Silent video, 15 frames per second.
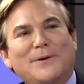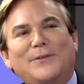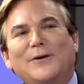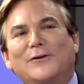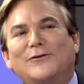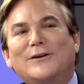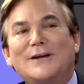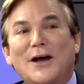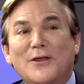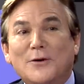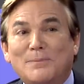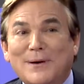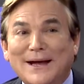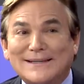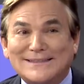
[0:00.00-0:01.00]
but there's
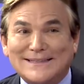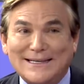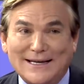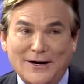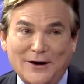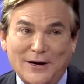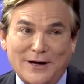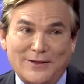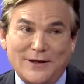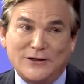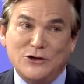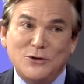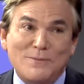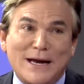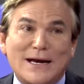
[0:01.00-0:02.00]
another pesky area that
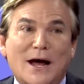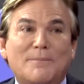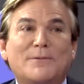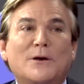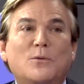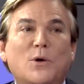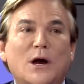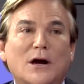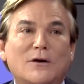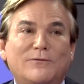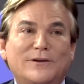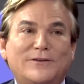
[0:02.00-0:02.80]
you may not be aware of.